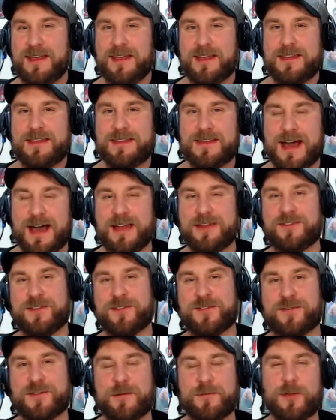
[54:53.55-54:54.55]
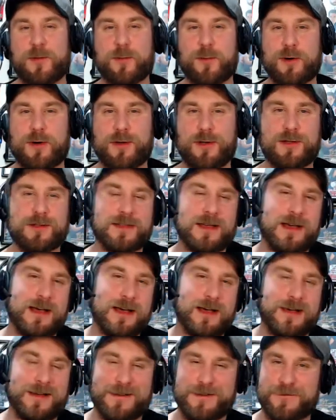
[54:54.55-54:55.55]
Not just from the world
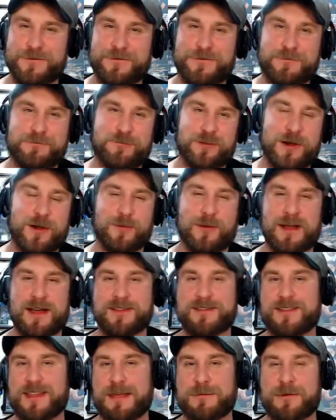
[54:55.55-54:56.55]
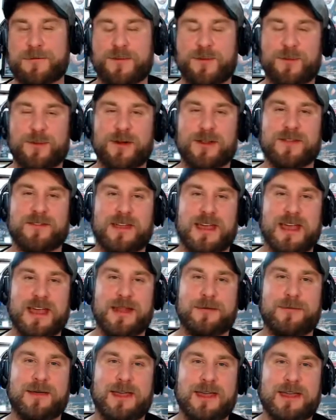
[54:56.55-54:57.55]
of pro wrestling, but from the world of
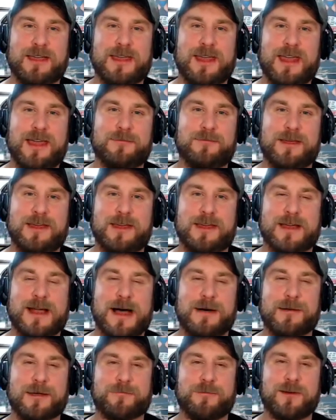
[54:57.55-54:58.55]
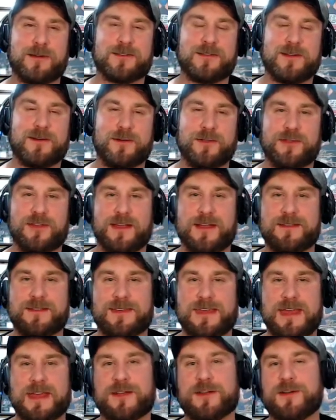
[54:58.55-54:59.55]
anime, gaming, comic books, and all things
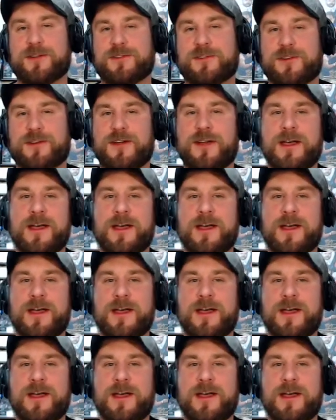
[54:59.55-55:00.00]
geek culture.